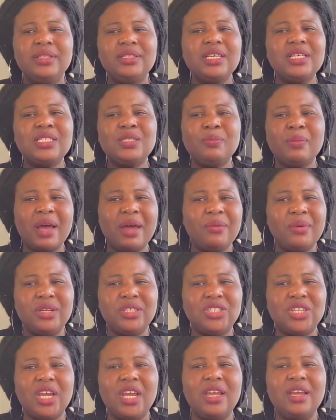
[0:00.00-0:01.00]
this
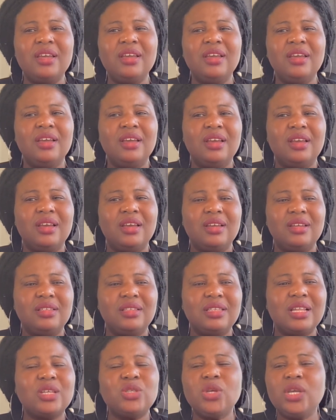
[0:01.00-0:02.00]
marriage, eh?
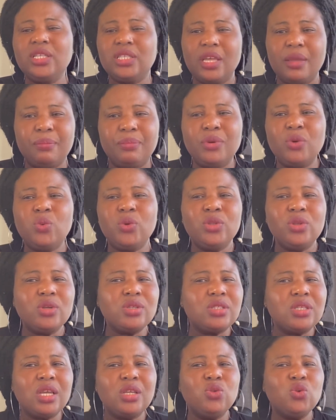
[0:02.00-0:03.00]
Now, so they be, we know
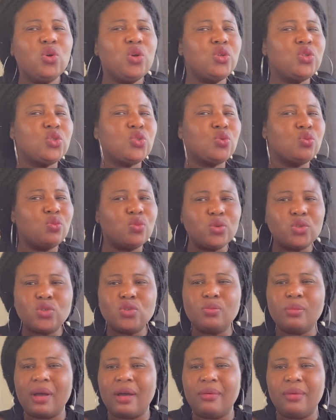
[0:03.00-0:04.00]
say no
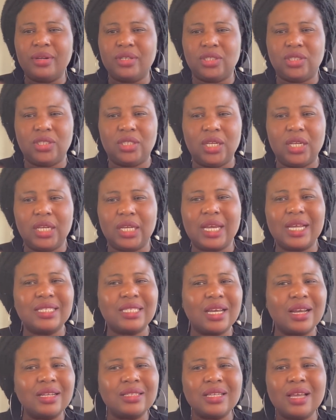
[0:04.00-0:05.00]
smooth marriage day.
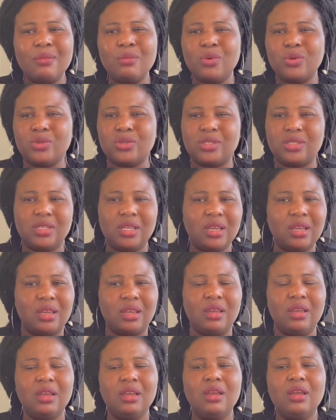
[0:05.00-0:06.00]
Katakata must
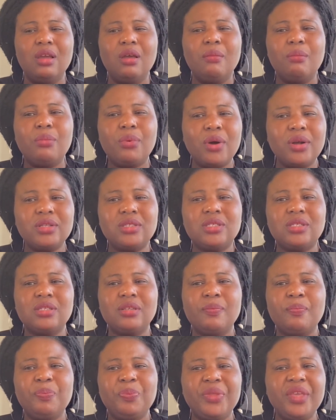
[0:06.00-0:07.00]
day. But
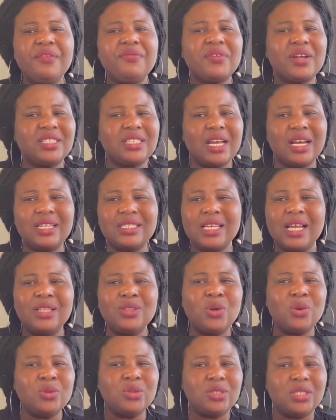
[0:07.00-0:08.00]
if katakata
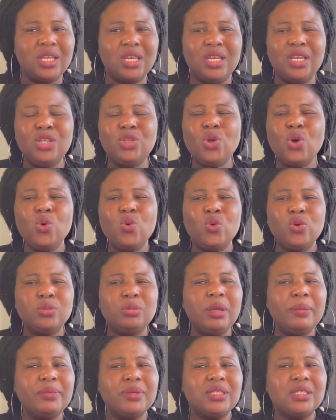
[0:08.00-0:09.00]
don't day, you know, good
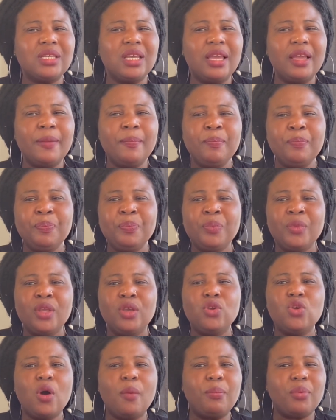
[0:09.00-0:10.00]
maybe say
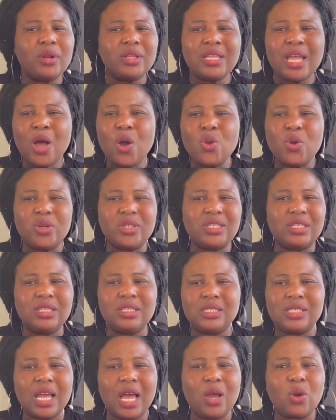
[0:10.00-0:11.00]
your brother or your
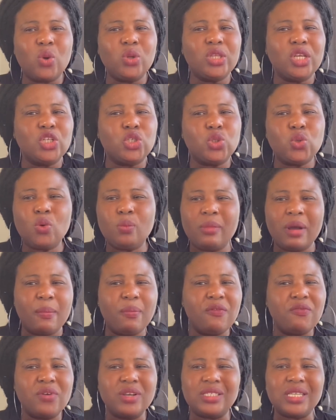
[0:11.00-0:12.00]
sister go they shook my
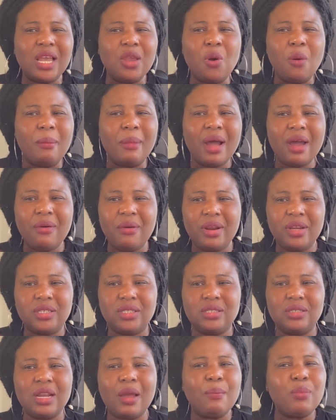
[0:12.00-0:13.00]
proof inside your
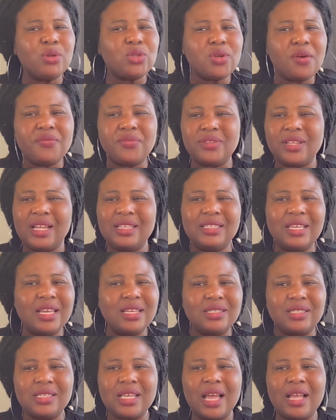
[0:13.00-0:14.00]
marriage. Now, both of them are
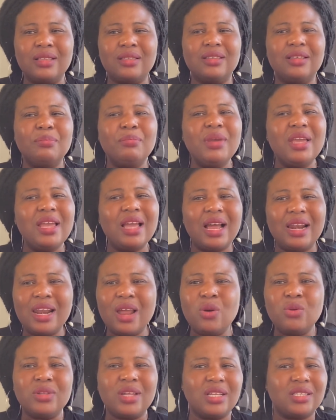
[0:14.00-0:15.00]
inside. May
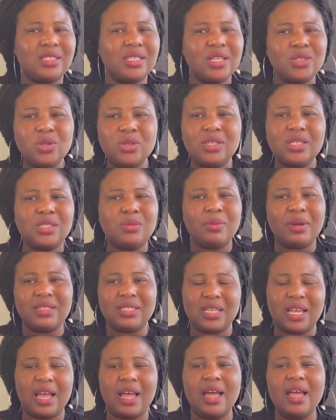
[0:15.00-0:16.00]
allow now settle this
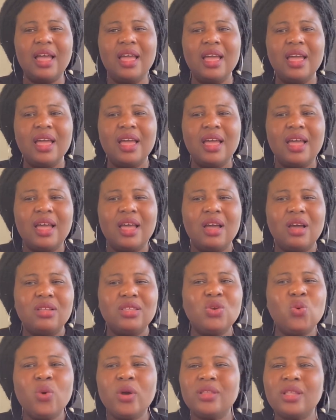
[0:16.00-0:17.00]
matter.
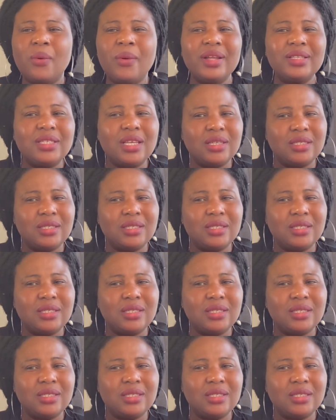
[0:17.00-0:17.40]
The way now want to